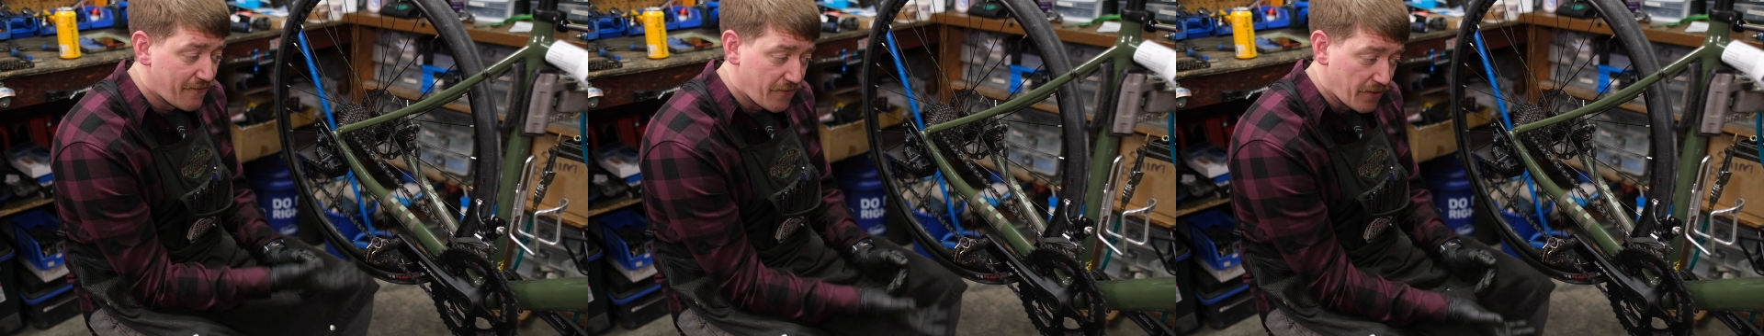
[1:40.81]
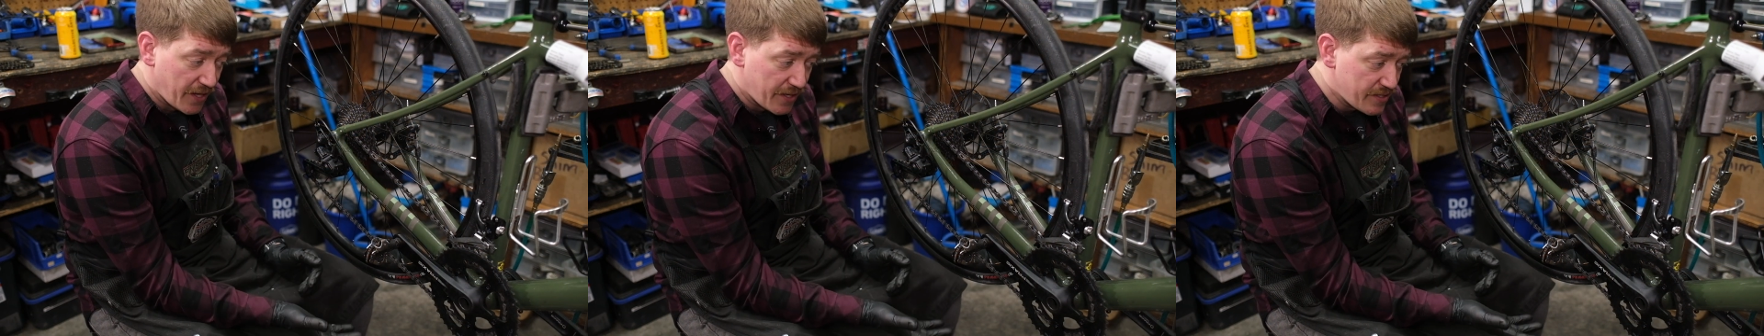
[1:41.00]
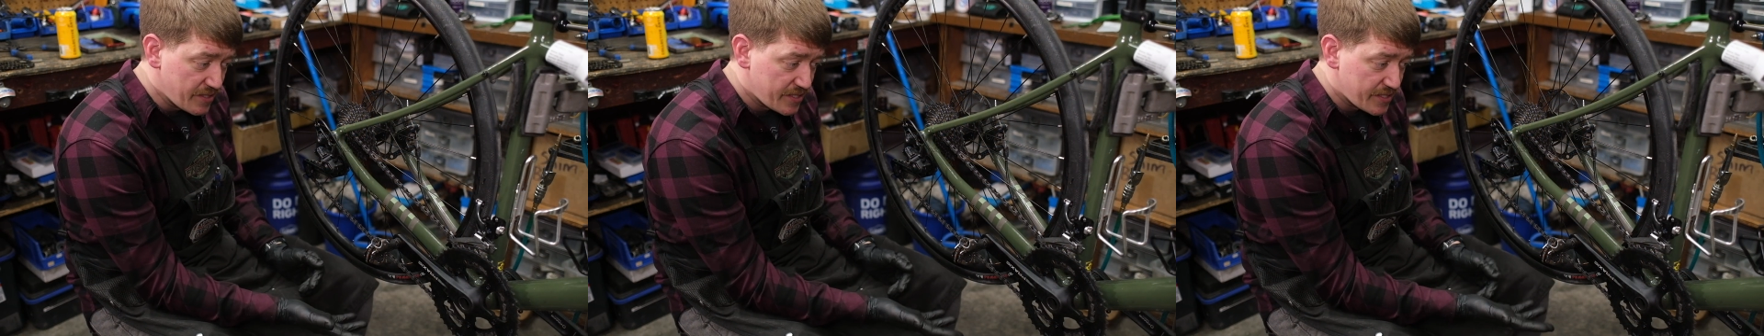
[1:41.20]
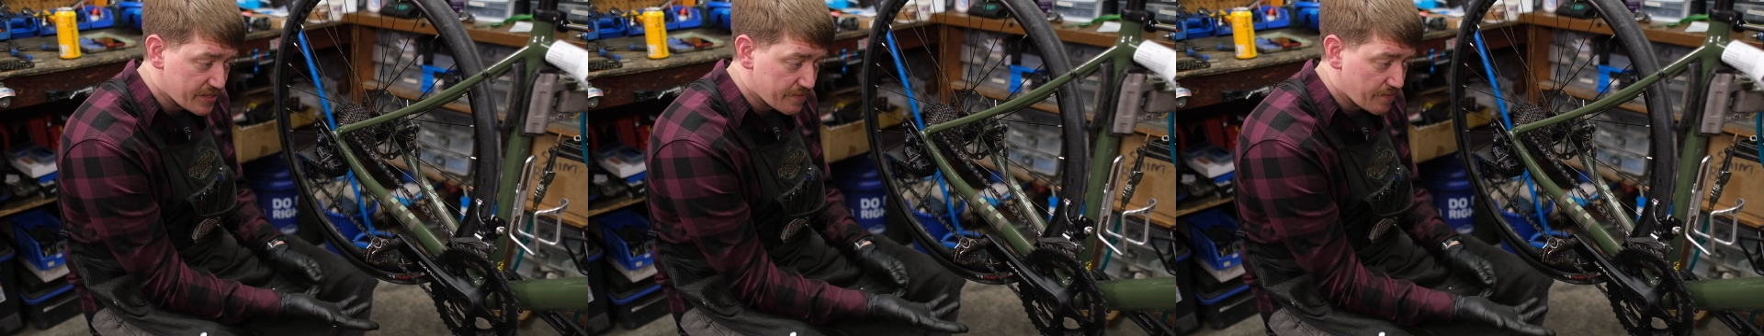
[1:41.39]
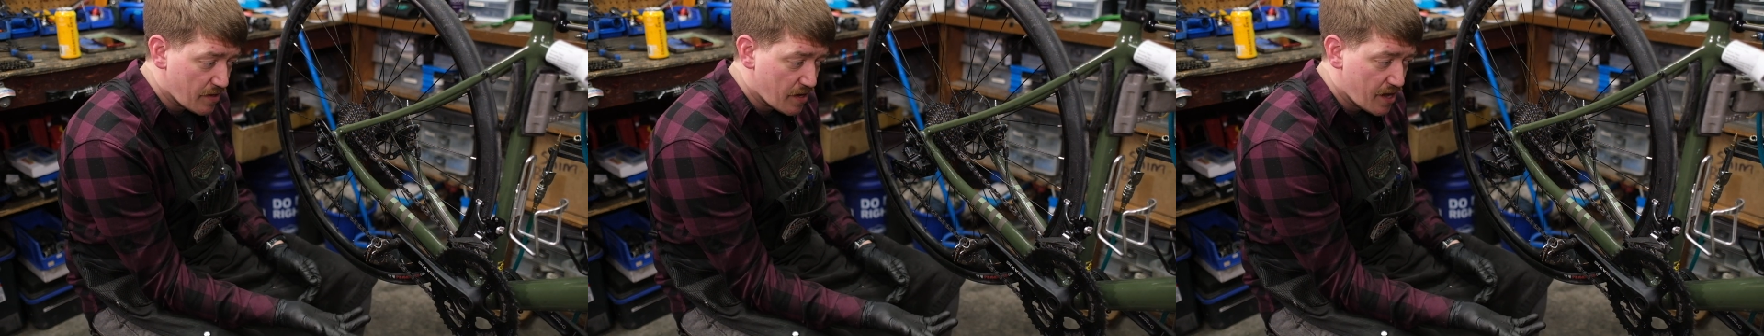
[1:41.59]

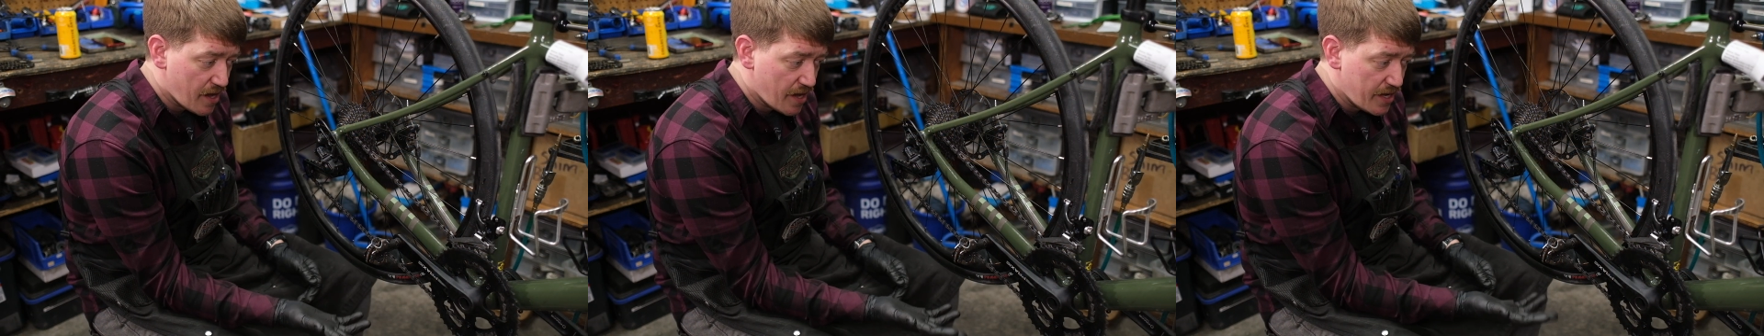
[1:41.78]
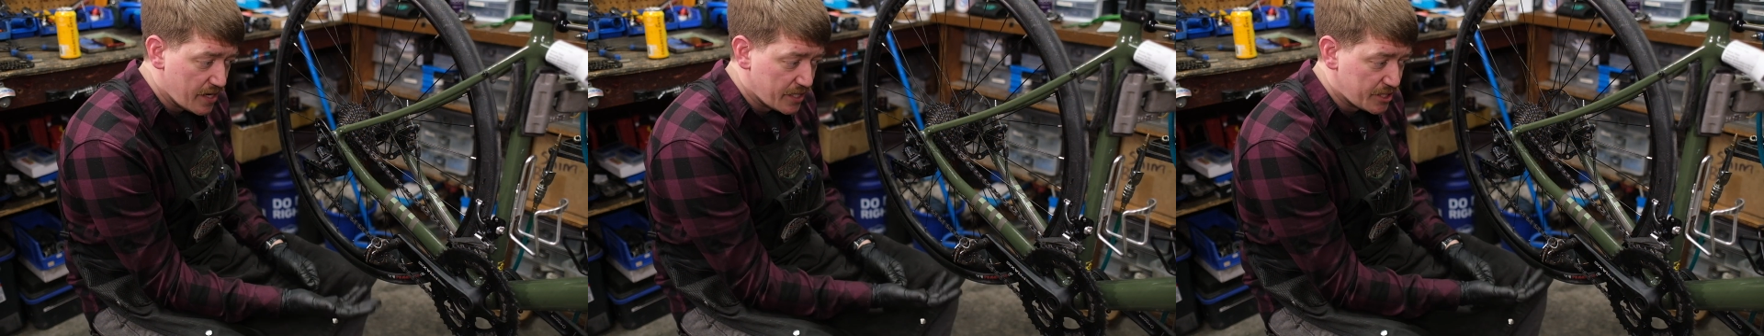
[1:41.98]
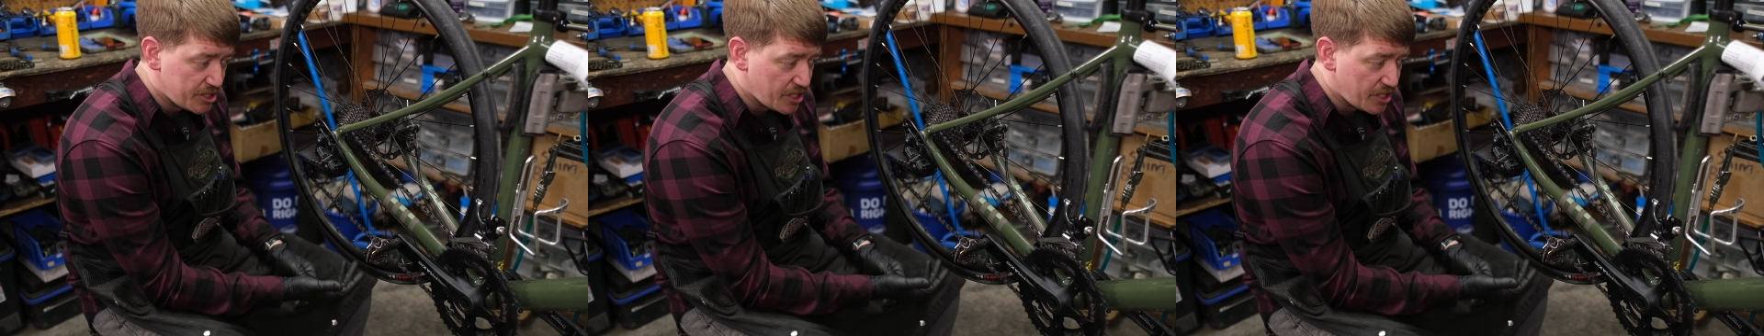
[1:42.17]
links in a